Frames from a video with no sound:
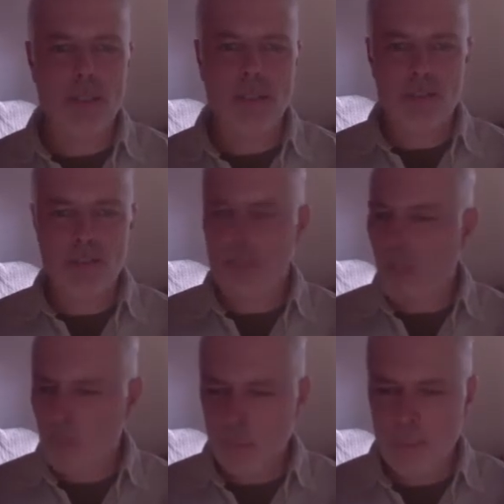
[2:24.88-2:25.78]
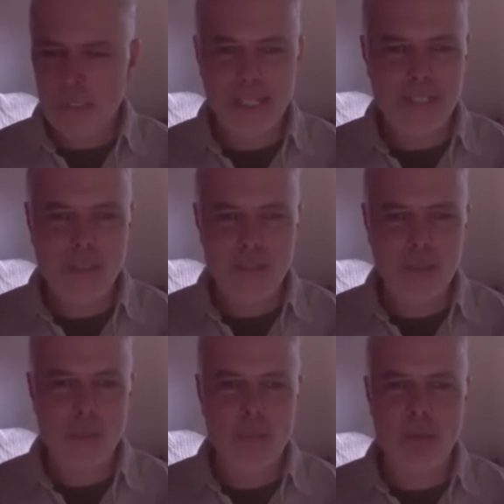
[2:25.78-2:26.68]
of, putting the key in the
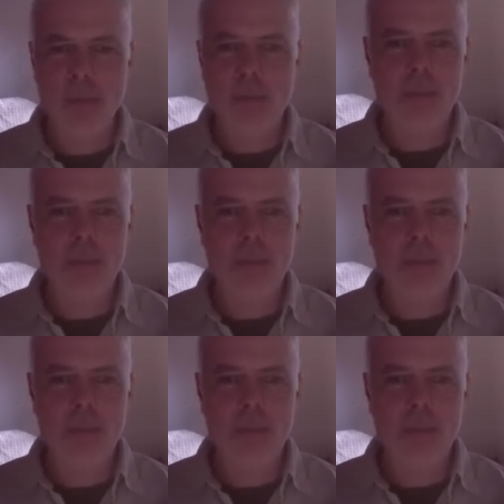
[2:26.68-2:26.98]
door and